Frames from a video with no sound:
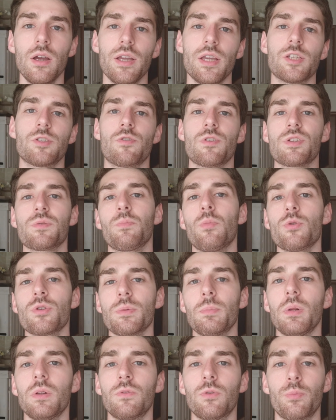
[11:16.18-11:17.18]
is
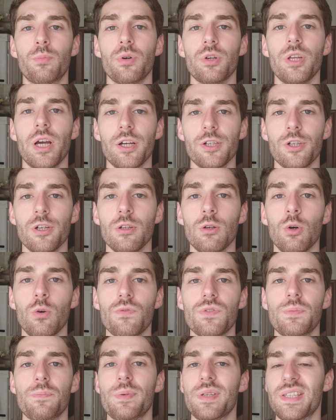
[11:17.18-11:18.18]
responsible for production of
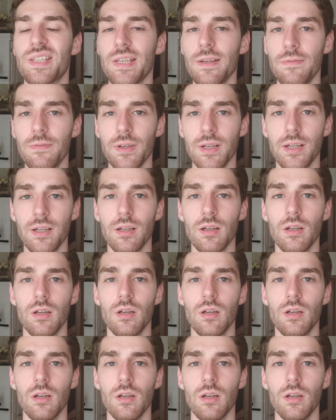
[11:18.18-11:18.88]
specific